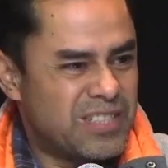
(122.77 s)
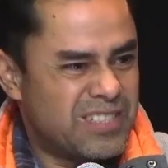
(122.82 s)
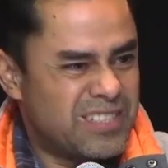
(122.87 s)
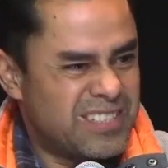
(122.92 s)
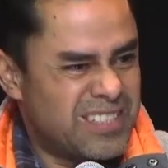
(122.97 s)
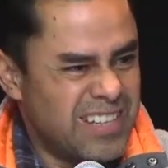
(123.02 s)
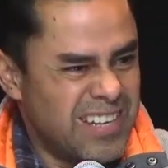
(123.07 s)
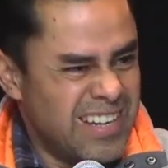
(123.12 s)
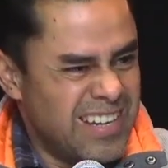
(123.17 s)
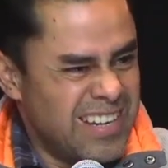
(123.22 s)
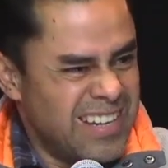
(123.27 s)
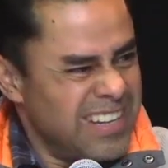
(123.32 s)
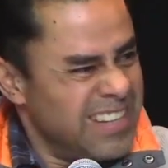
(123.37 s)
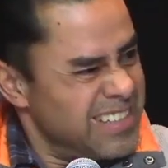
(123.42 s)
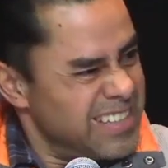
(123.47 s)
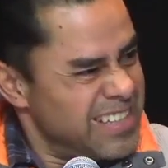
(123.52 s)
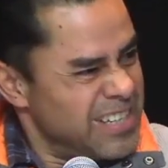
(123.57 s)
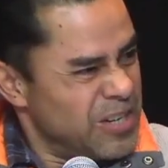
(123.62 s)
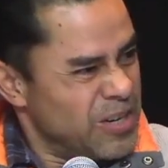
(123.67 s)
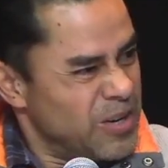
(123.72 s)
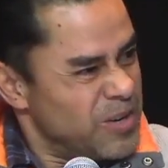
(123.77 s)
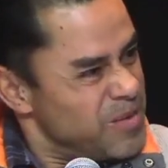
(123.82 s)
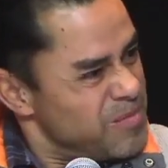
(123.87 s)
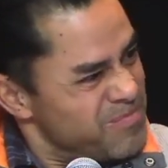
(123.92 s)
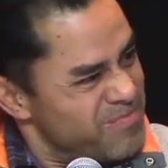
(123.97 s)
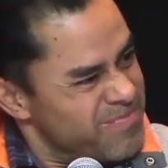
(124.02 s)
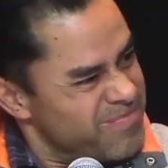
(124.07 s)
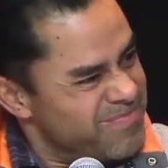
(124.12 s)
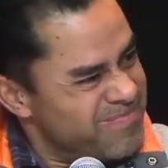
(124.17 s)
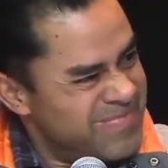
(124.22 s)
just, you know,
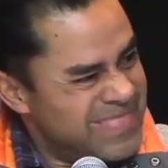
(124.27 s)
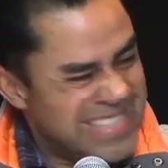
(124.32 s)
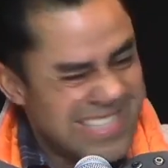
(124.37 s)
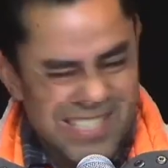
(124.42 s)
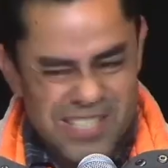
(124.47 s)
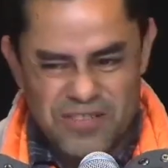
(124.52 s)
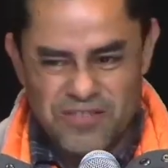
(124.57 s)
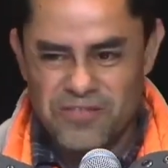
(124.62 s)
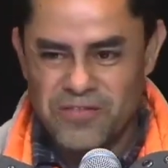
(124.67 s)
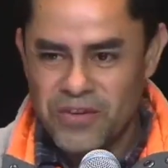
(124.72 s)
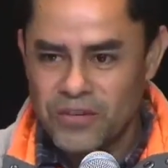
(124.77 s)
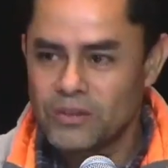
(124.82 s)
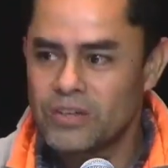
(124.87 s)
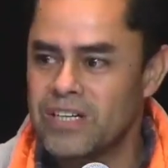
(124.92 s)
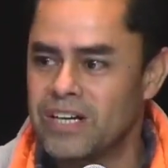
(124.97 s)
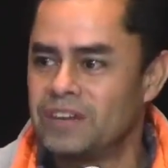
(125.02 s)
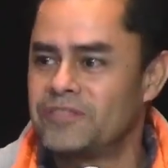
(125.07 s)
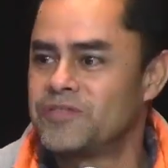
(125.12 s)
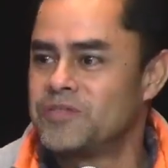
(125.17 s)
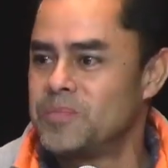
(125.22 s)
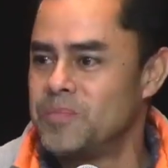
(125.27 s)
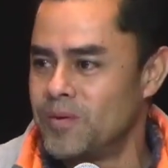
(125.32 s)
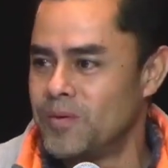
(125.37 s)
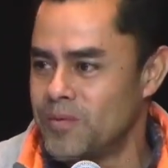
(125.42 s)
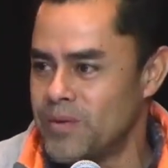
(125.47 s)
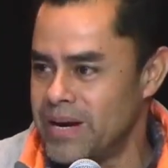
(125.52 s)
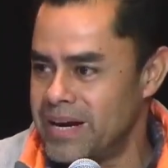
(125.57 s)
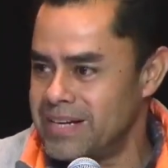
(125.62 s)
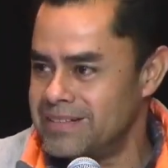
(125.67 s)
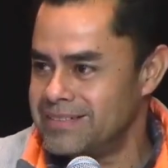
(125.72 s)
it doesn't feel
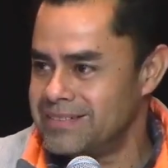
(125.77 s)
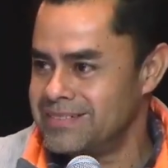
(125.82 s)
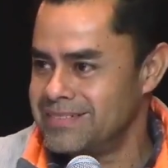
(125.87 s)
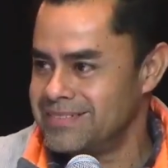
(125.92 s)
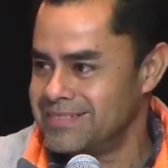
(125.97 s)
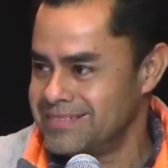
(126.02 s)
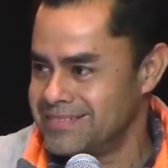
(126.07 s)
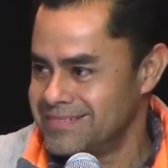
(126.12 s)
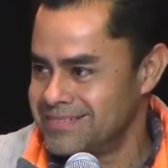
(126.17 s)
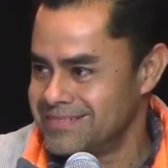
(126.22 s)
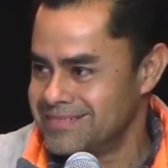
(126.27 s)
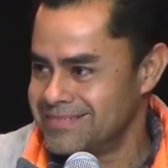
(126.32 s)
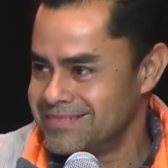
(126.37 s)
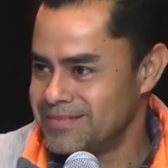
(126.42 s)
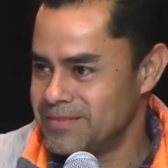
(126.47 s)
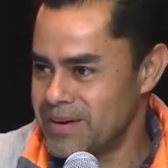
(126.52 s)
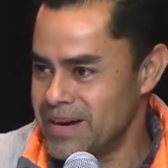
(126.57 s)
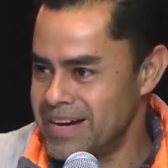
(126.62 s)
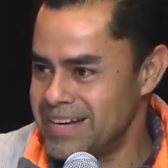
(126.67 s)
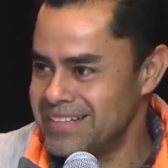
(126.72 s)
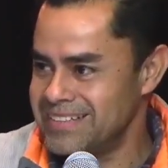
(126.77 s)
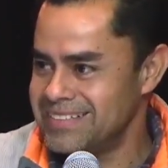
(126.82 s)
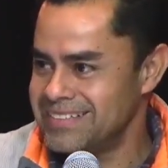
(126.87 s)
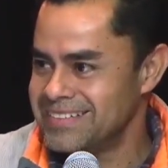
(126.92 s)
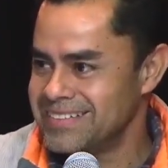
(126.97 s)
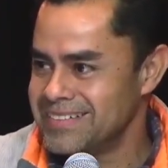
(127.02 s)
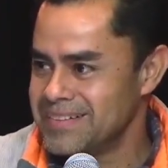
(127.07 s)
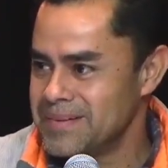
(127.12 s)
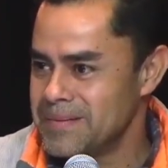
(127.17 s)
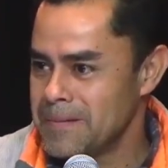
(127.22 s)
comfortable, right? Right?
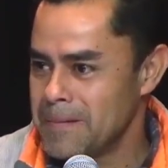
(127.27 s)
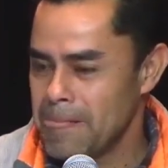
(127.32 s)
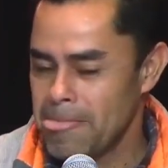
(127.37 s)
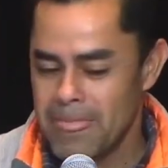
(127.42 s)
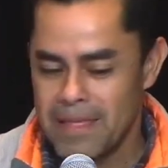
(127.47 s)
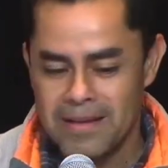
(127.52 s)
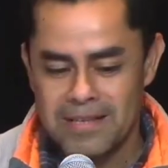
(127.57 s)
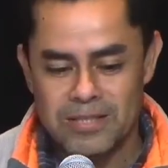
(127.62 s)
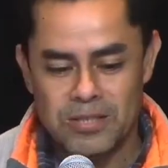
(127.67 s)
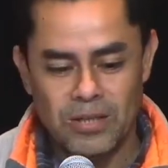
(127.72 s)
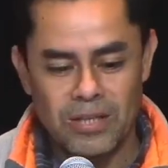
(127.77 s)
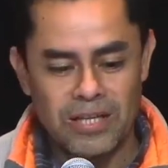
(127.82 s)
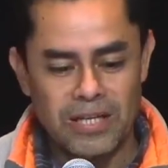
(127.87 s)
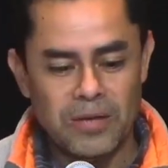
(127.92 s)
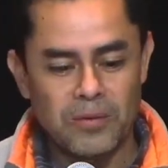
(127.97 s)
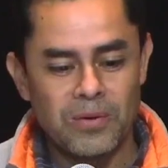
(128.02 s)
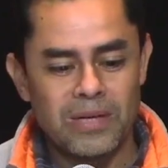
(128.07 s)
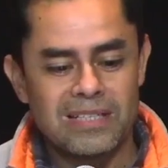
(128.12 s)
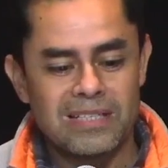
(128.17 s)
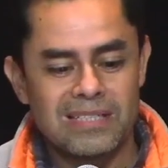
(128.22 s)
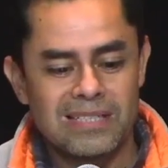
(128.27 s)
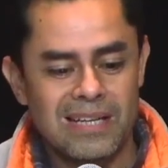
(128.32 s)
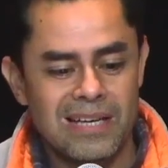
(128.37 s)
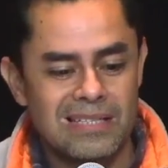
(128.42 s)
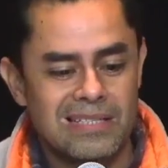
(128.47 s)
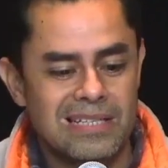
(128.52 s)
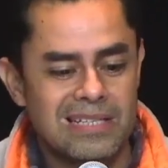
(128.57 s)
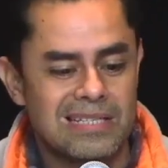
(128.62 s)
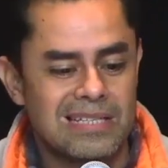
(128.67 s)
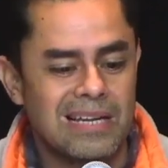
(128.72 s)
So look at what it
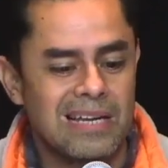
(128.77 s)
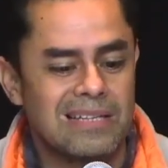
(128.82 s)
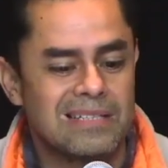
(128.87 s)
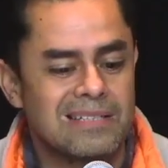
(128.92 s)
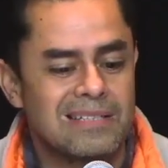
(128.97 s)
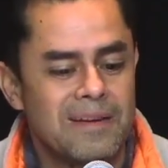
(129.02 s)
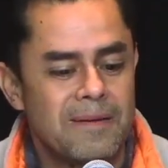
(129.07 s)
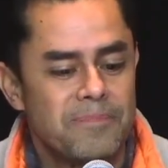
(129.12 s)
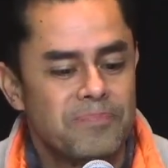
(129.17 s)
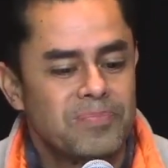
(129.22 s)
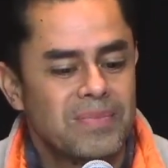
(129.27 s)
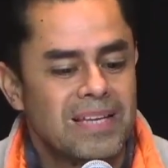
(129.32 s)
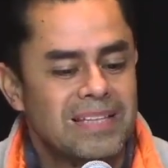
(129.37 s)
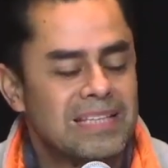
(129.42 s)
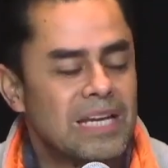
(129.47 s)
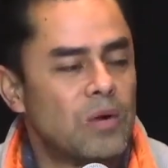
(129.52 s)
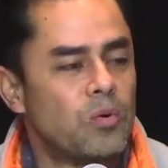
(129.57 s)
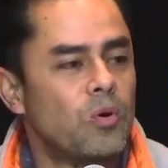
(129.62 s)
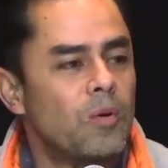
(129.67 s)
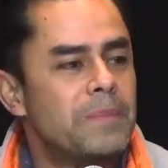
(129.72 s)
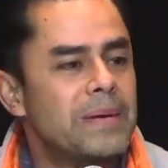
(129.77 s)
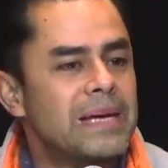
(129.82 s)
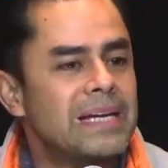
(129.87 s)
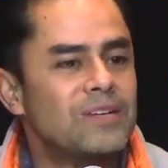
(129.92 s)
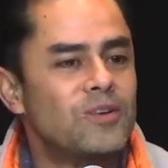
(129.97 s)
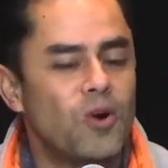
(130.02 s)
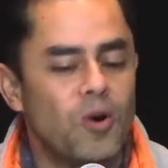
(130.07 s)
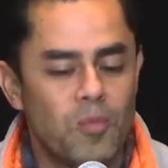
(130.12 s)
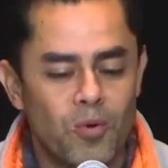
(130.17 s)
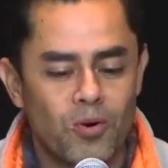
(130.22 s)
says. He says, there will be
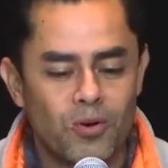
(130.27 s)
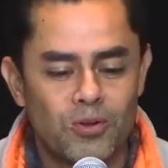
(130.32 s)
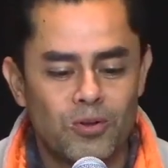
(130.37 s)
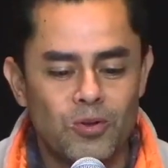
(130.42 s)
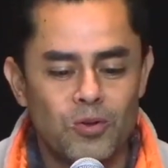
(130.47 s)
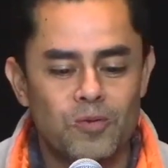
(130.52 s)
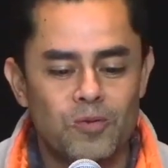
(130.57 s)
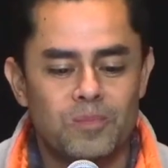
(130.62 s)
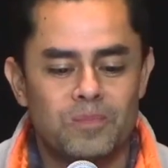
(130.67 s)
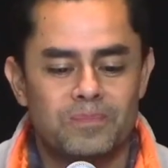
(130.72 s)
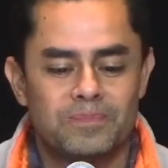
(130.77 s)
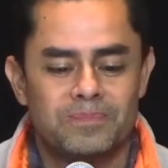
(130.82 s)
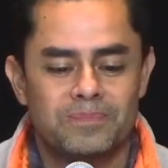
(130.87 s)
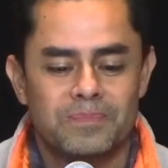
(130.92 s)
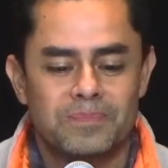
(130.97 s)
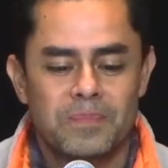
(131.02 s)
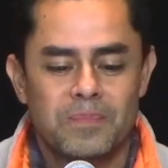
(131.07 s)
no more gloom